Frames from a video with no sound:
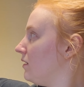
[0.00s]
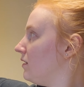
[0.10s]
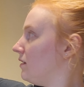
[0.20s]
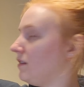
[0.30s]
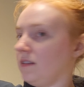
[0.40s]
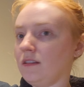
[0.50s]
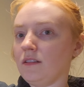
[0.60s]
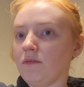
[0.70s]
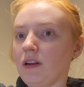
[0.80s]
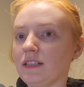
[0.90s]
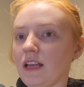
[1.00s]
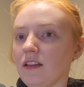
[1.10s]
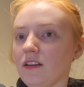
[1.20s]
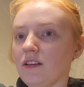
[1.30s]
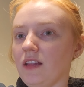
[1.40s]
what does
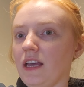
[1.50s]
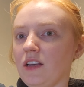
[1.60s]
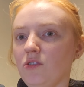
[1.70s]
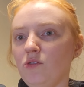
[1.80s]
that look like?